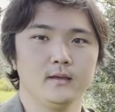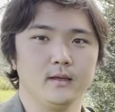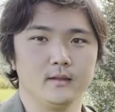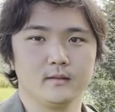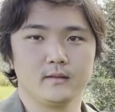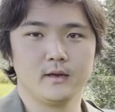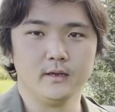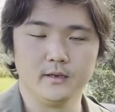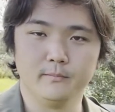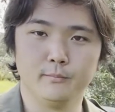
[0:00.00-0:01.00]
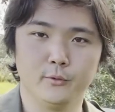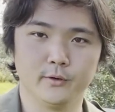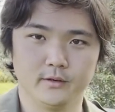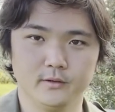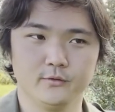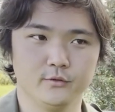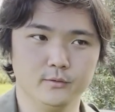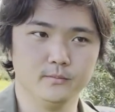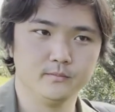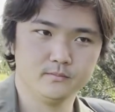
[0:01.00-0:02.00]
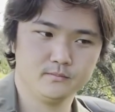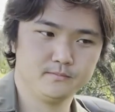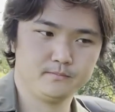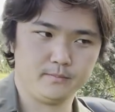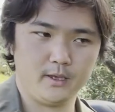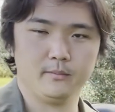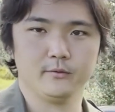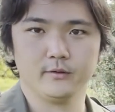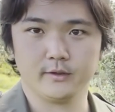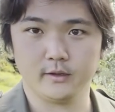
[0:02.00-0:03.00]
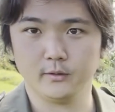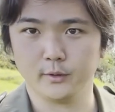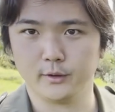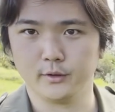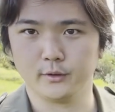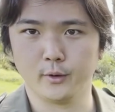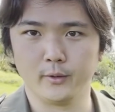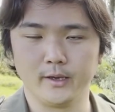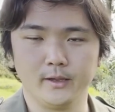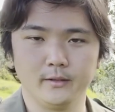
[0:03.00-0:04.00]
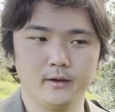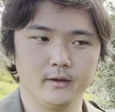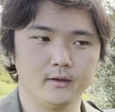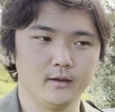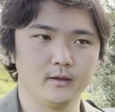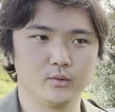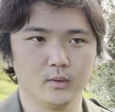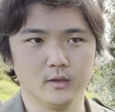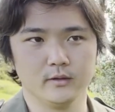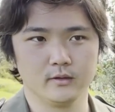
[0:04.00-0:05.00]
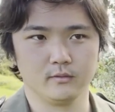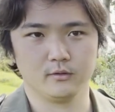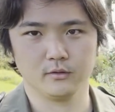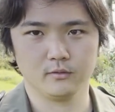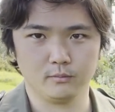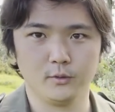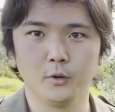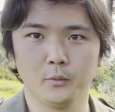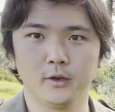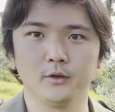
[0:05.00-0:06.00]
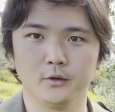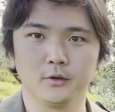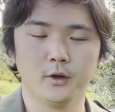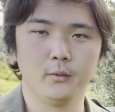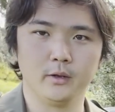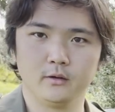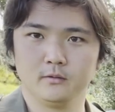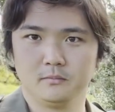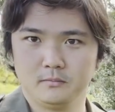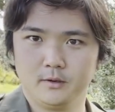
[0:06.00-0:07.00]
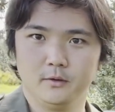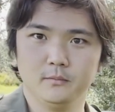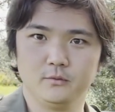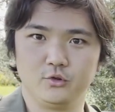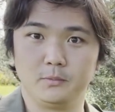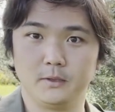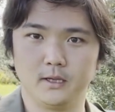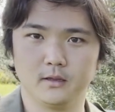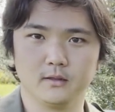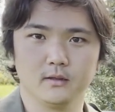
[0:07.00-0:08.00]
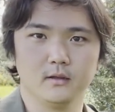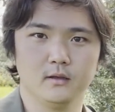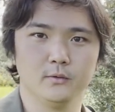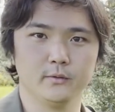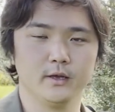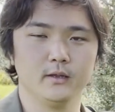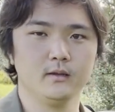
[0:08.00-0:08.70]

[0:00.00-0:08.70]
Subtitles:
It's kind of important to be able to see where you're going at night, as well as just know where you're going, you know, GPS and all that.